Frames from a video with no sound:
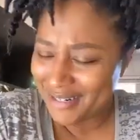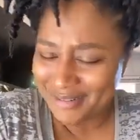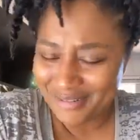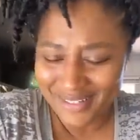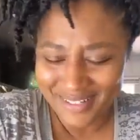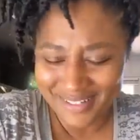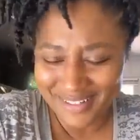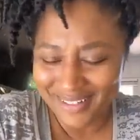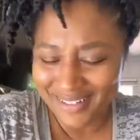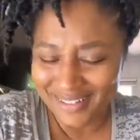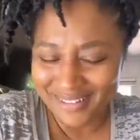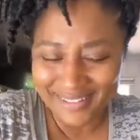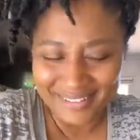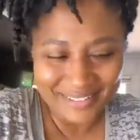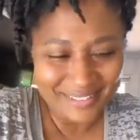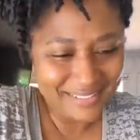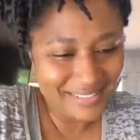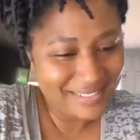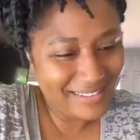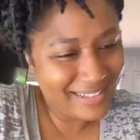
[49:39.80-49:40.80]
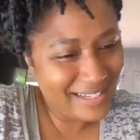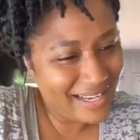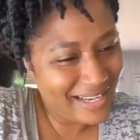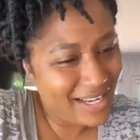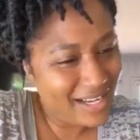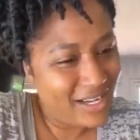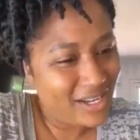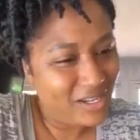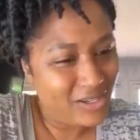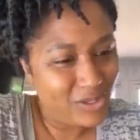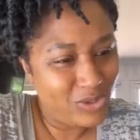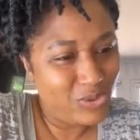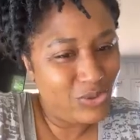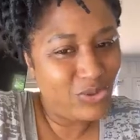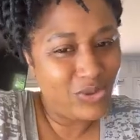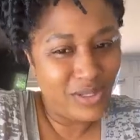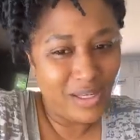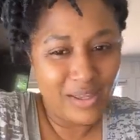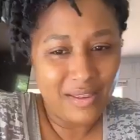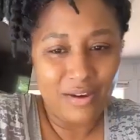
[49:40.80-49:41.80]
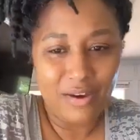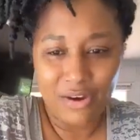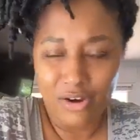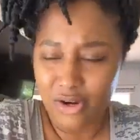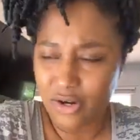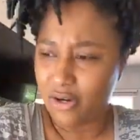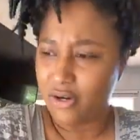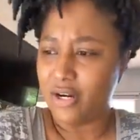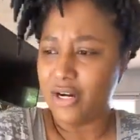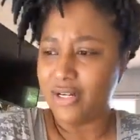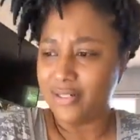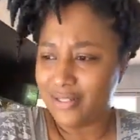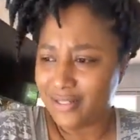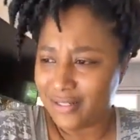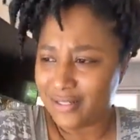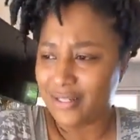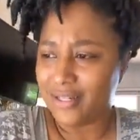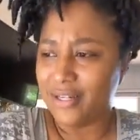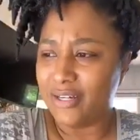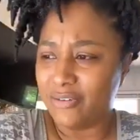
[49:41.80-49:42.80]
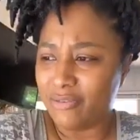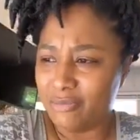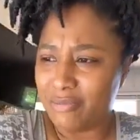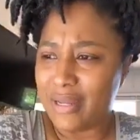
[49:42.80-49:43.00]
You don't see color. You see the heart